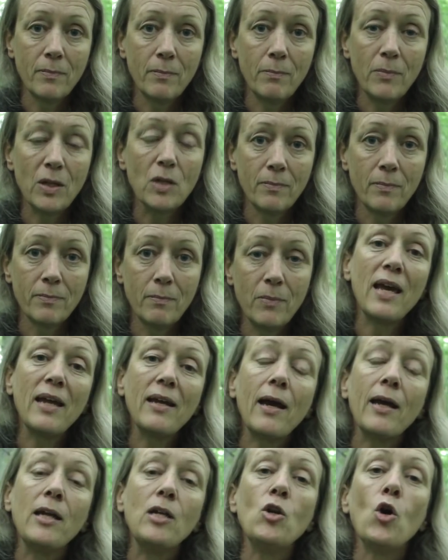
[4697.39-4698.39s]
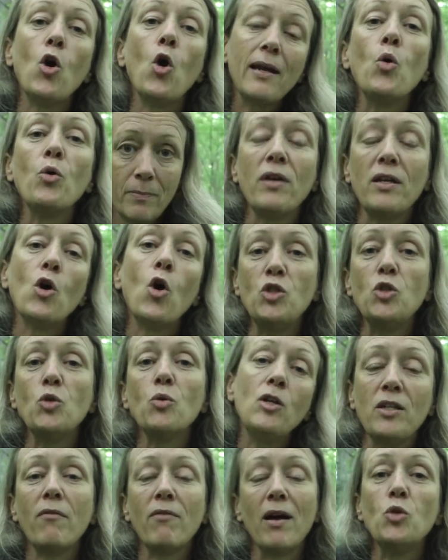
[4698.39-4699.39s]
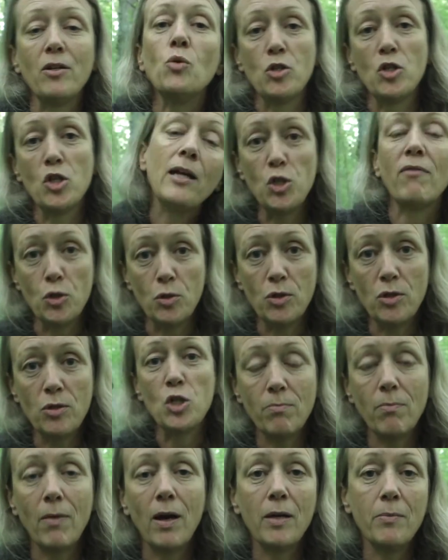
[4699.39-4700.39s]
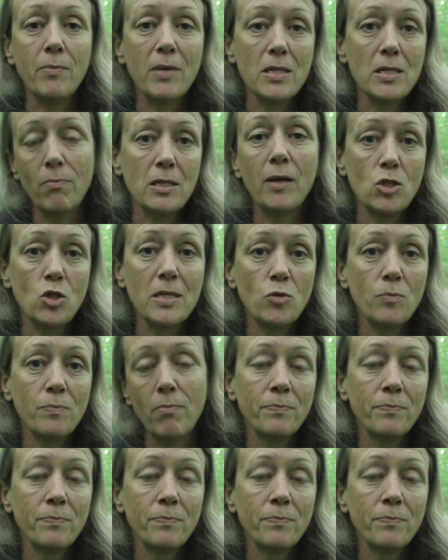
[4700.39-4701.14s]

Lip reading: Because then I know that you have understood my message.